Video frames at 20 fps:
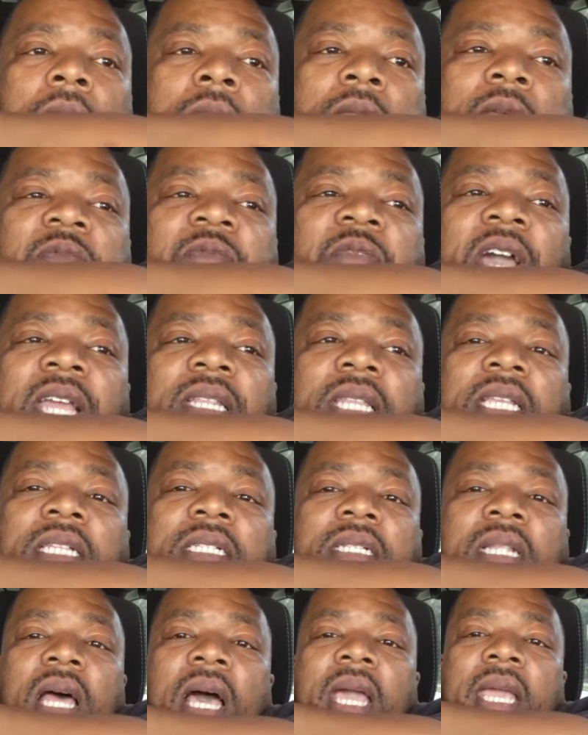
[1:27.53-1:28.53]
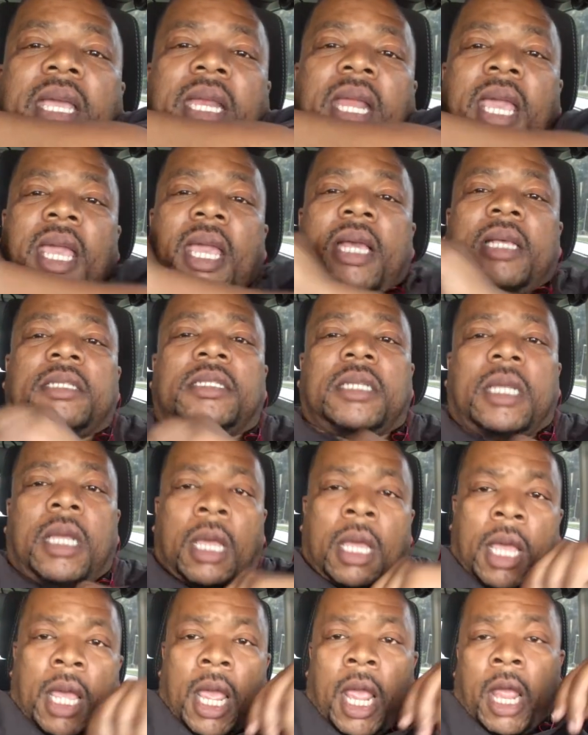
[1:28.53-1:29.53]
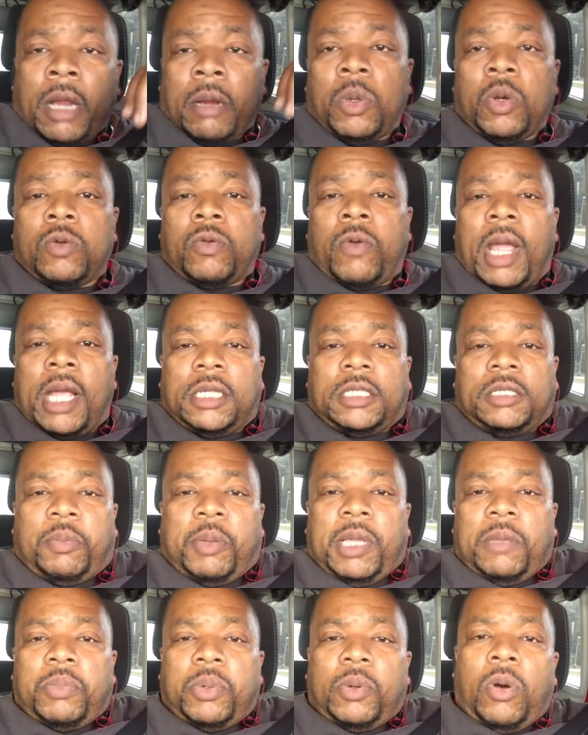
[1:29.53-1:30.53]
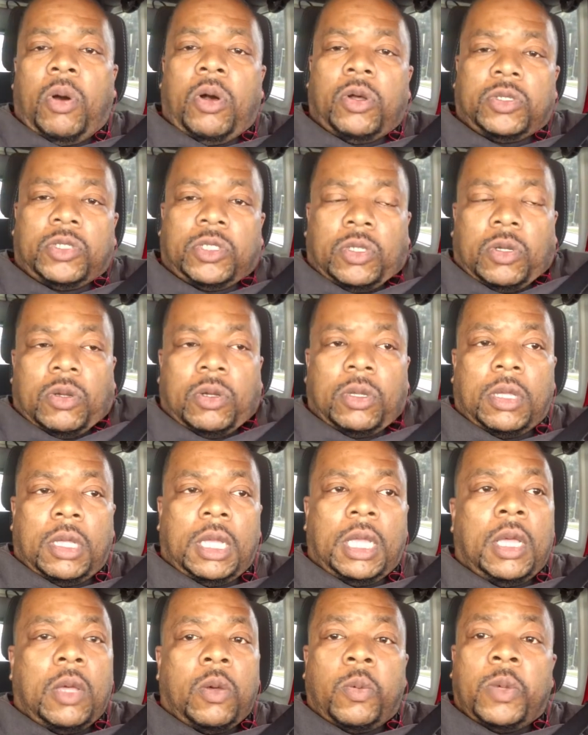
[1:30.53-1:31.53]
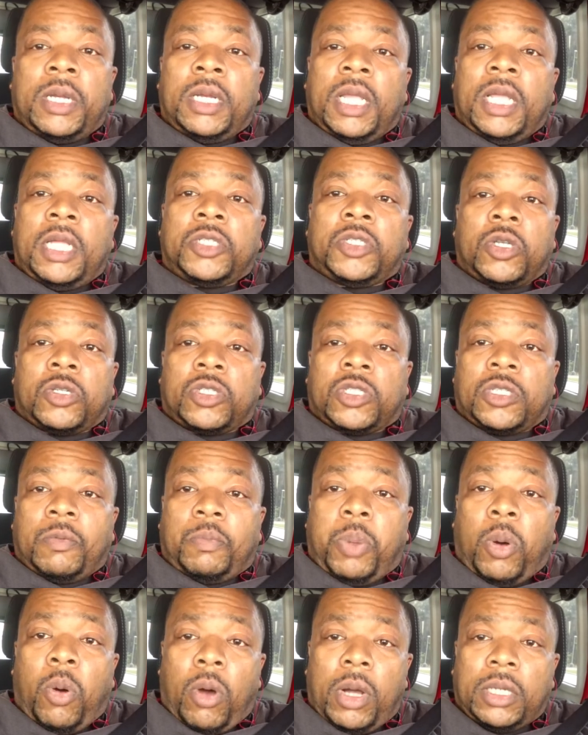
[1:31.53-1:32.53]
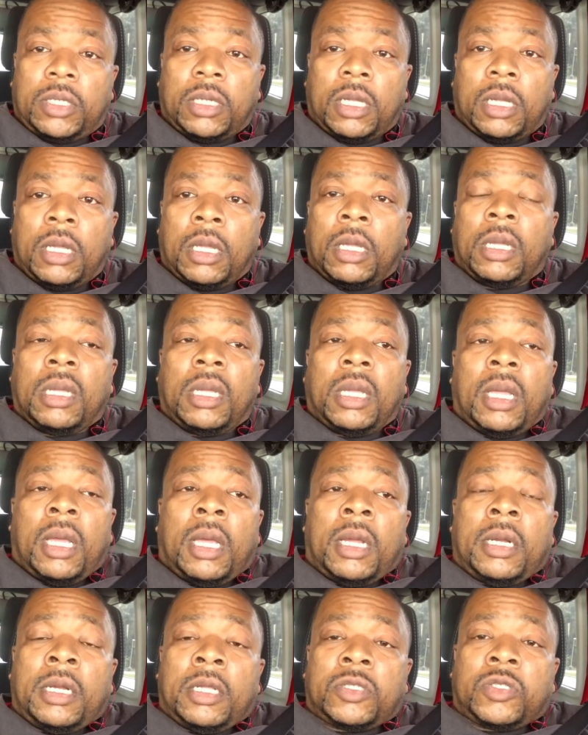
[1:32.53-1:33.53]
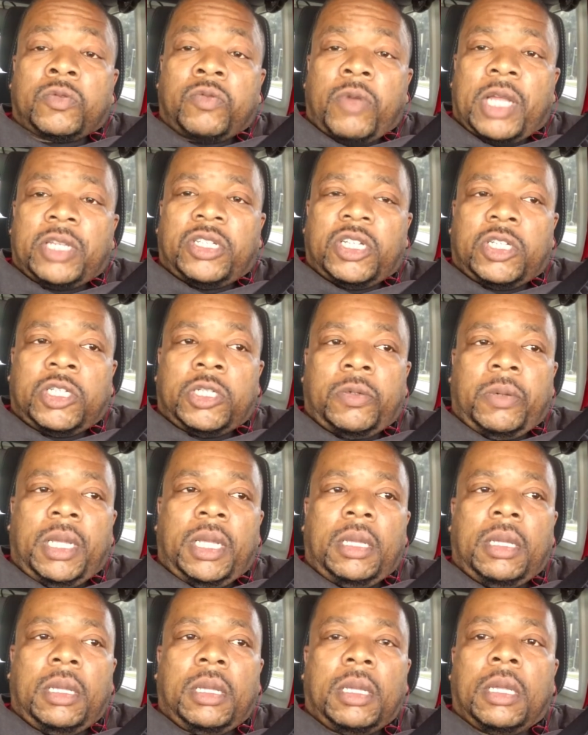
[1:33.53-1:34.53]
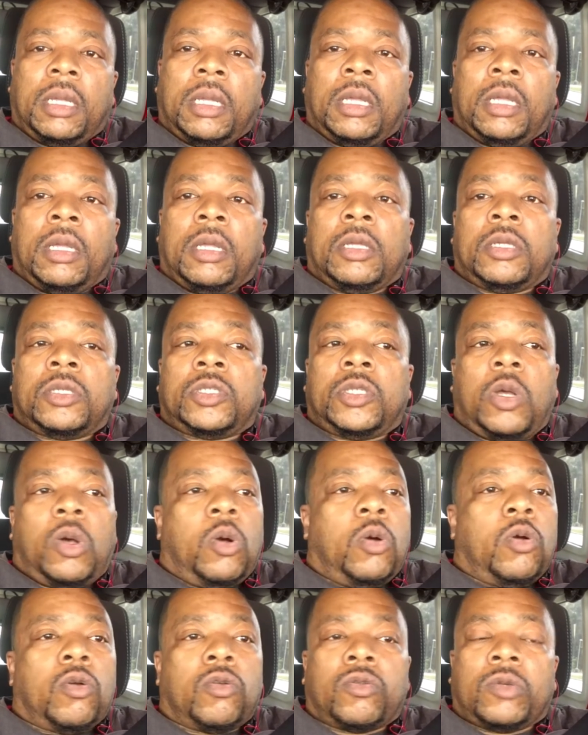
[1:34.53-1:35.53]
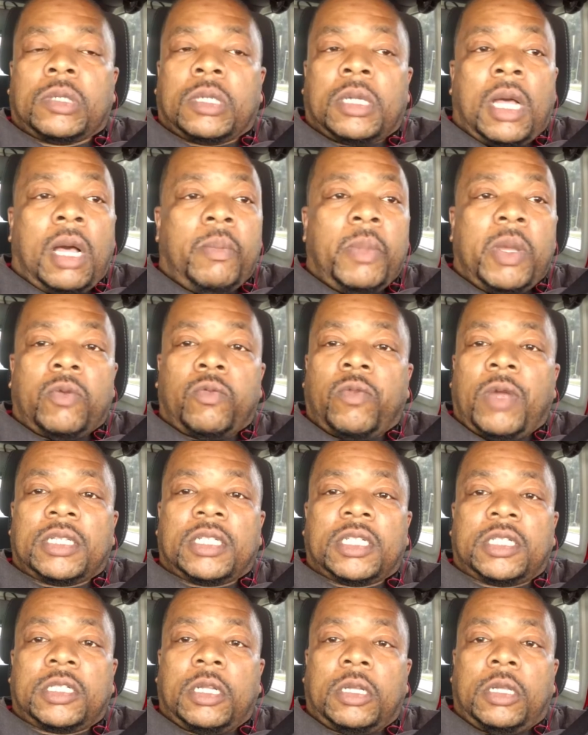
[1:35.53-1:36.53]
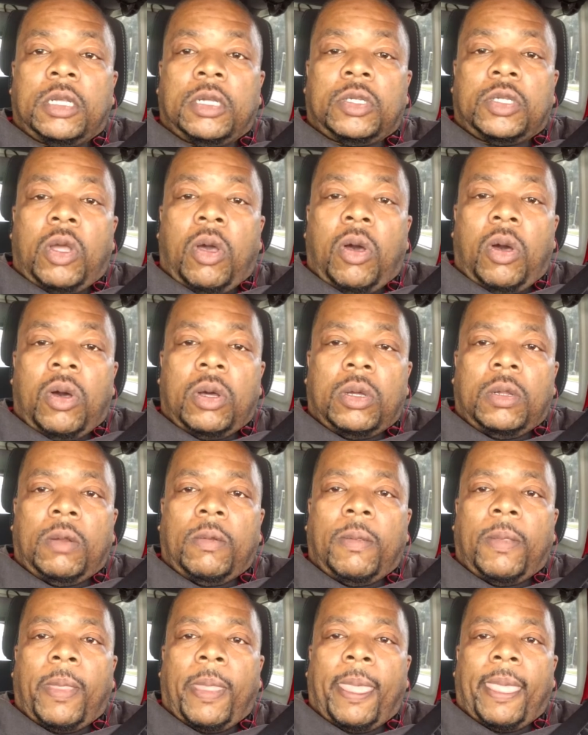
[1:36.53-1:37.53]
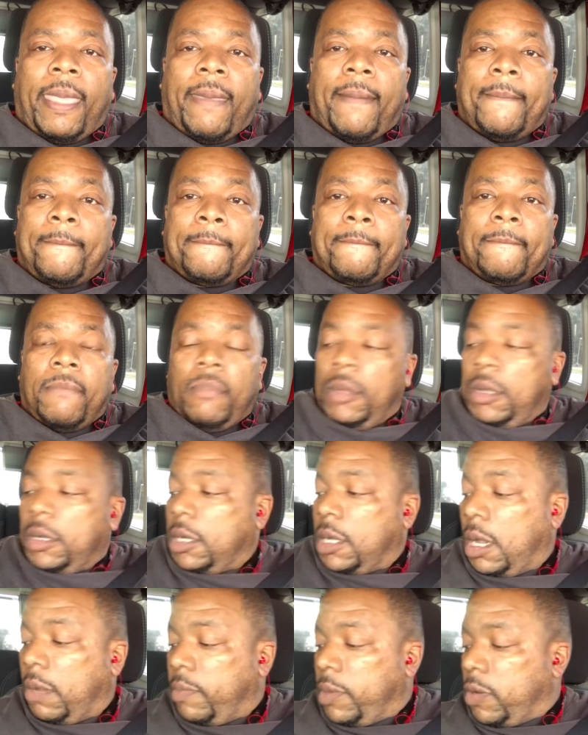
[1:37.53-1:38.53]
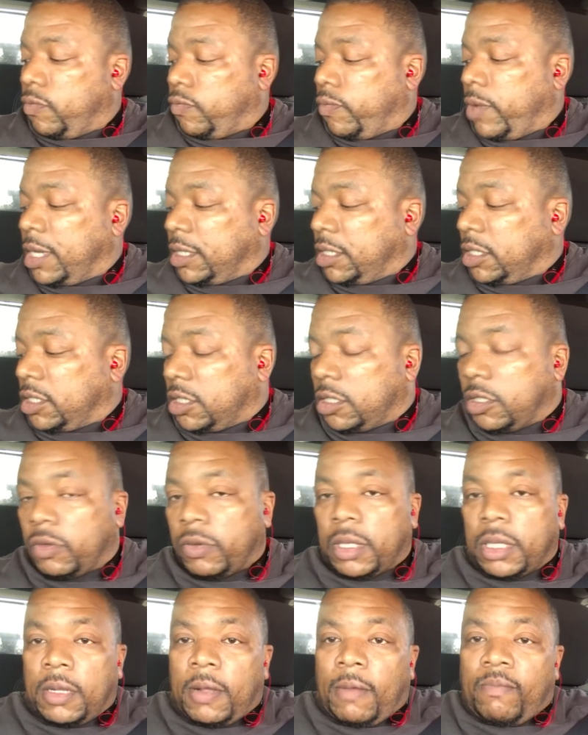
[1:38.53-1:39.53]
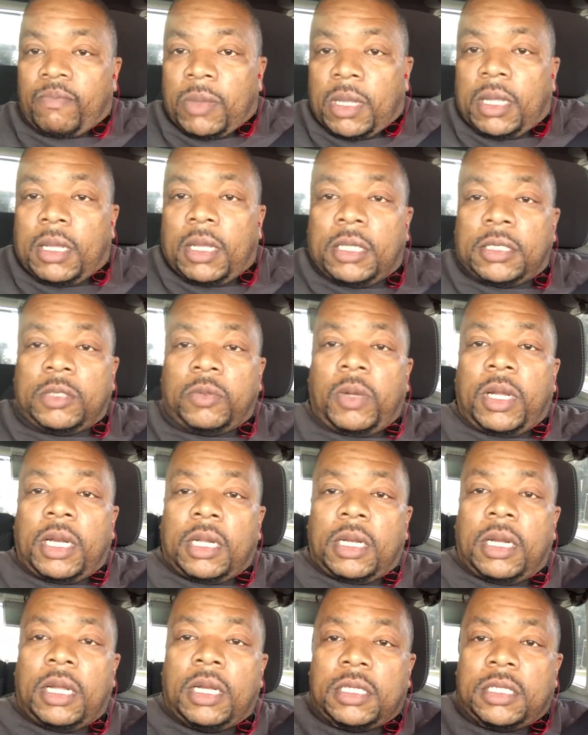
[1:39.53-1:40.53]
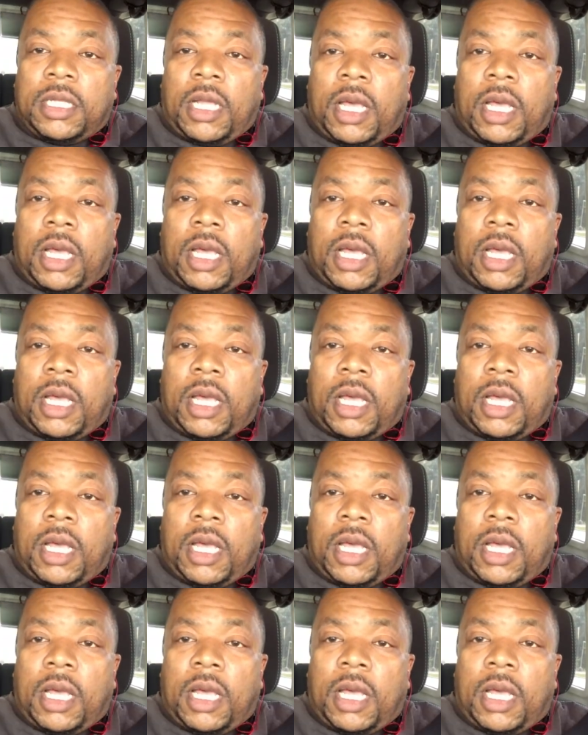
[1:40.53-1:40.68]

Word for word: to fight these lying ass animal rights people also. We need your support in this registry. So come and register your dog. Come and register it. This is what it looks